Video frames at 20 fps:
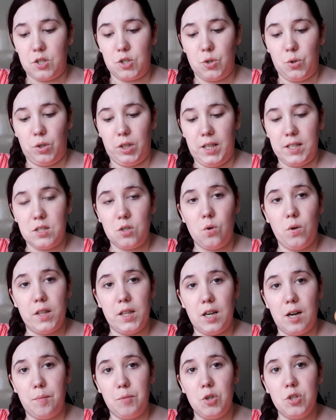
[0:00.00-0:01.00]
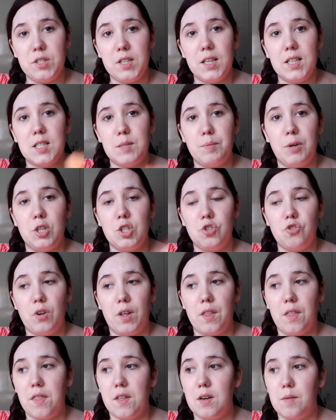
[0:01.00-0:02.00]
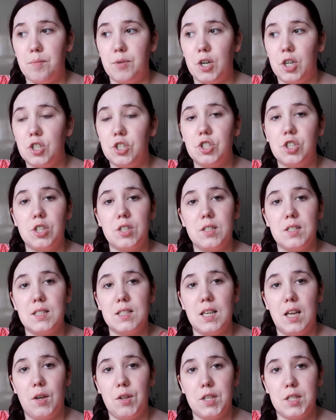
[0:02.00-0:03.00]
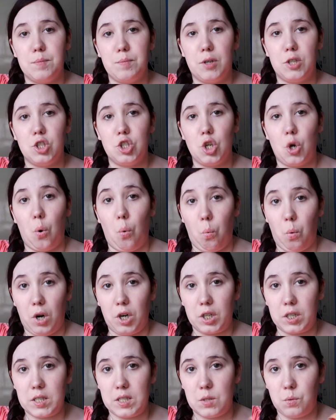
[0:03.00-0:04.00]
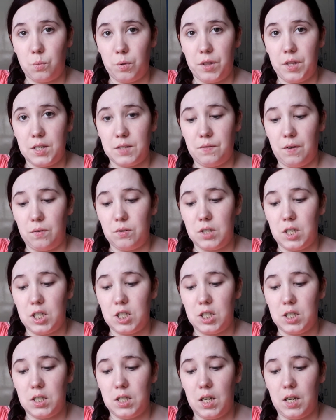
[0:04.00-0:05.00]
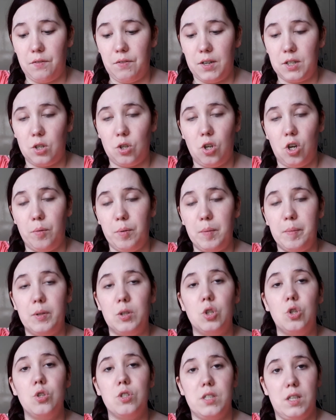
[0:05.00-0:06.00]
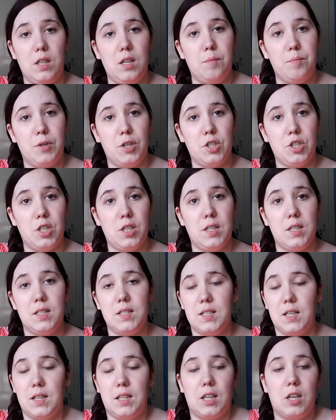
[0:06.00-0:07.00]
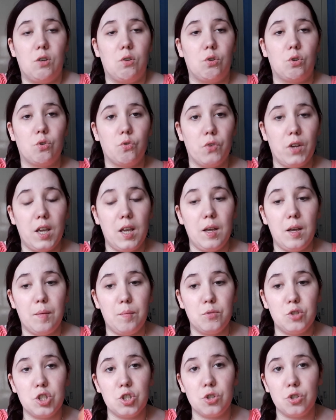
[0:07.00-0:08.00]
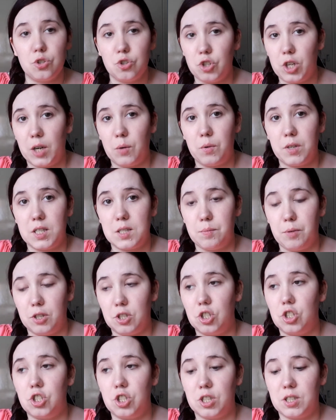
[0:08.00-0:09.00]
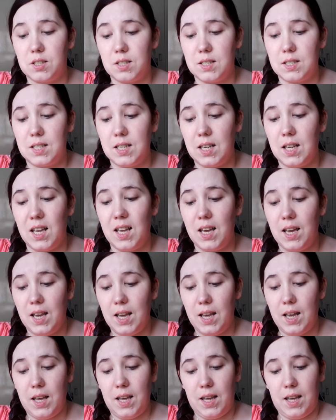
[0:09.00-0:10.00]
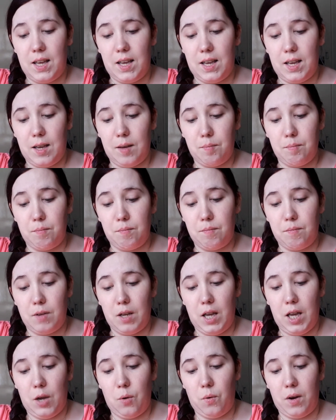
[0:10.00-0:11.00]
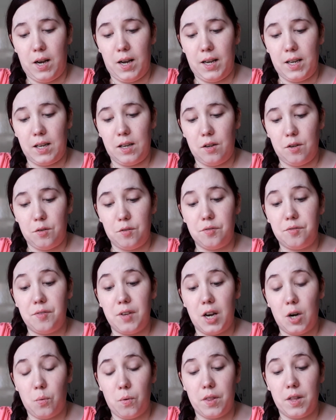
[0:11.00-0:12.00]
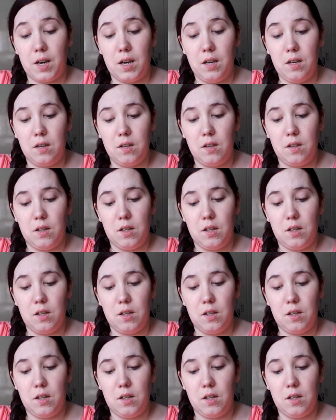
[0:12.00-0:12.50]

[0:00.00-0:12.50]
So let's go in there. I'm using a sponge rather than a brush, just to see how the sponge works with this foundation. I've heard a lot of people using their brushes and they get on great. I'm just going to try it with a sponge just to see how I fare with that.